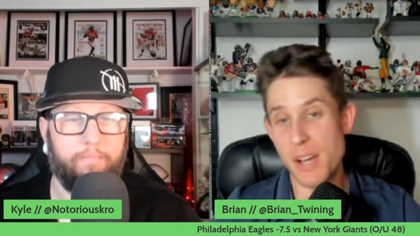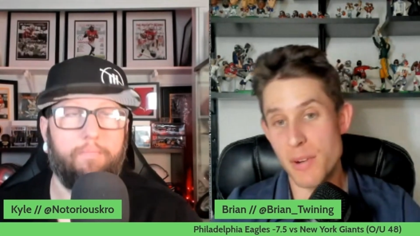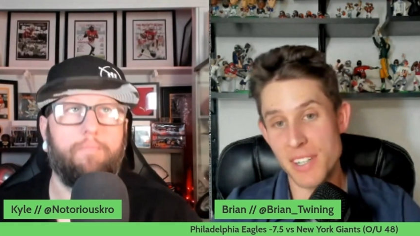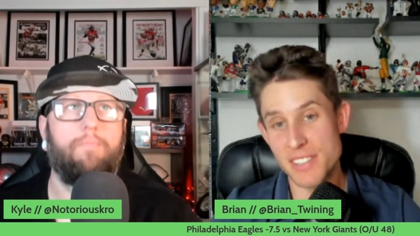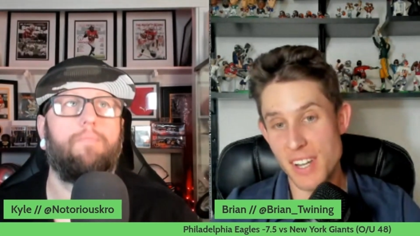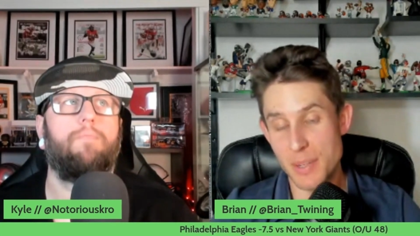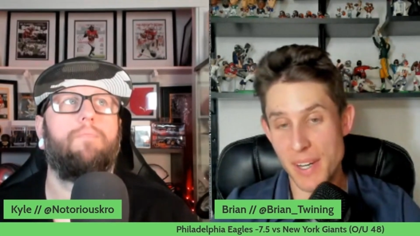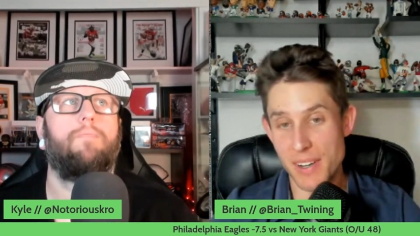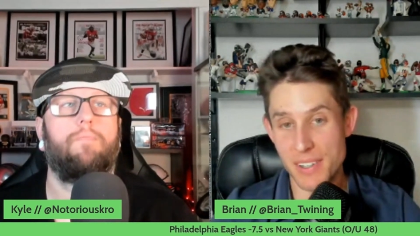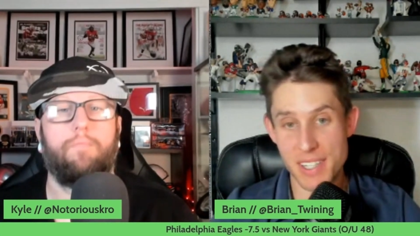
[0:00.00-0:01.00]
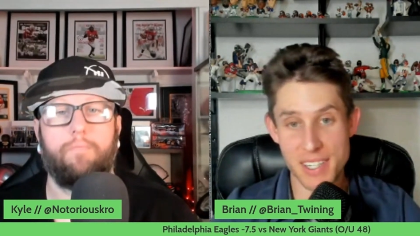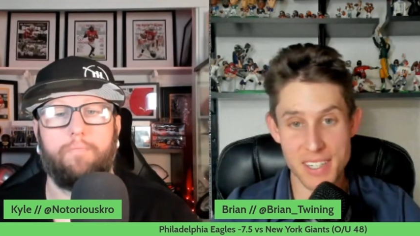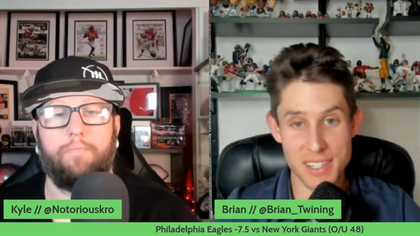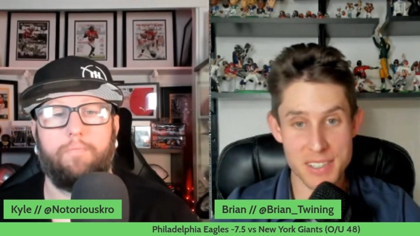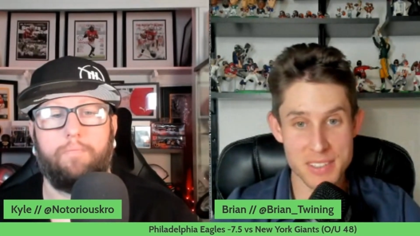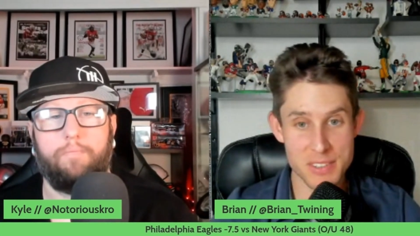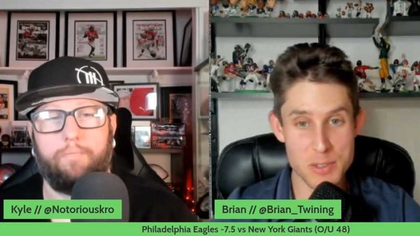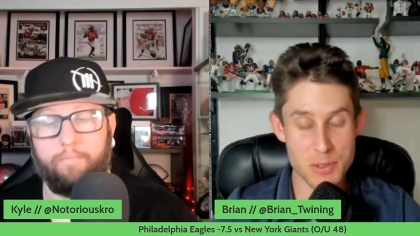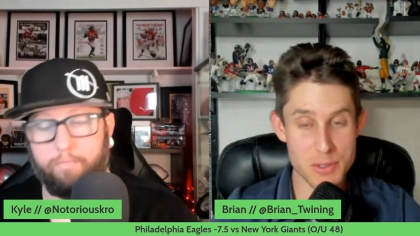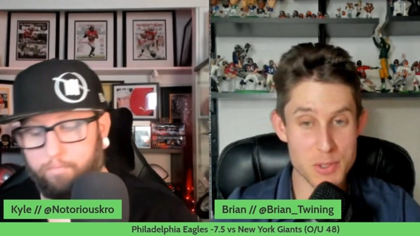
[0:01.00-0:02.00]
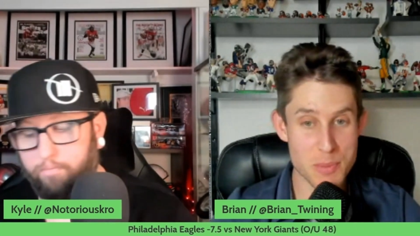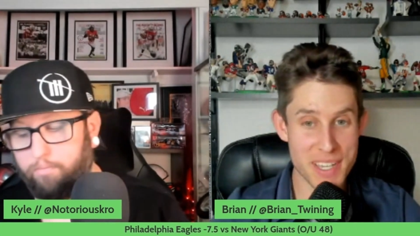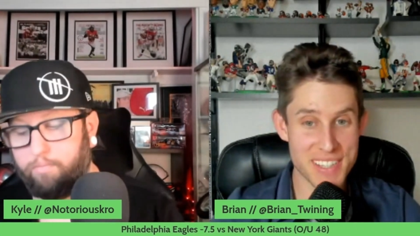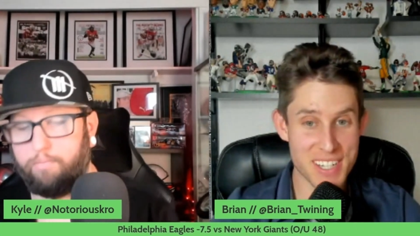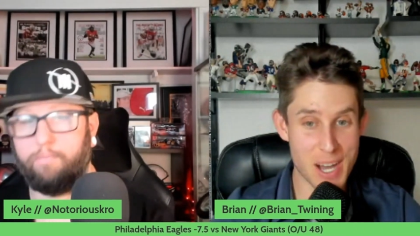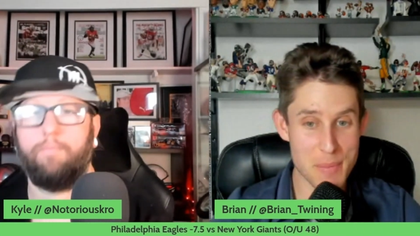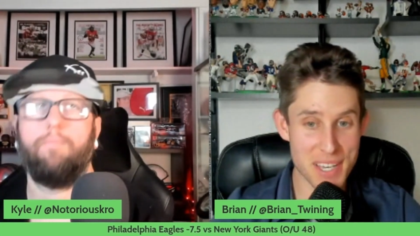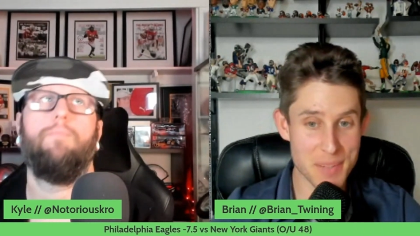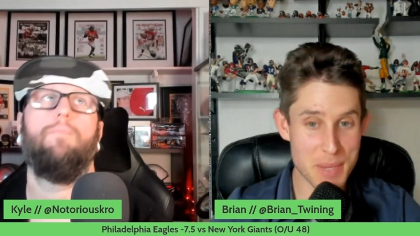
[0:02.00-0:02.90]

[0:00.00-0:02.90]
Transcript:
Speaker 1: I want to talk about uh, you you made the comment,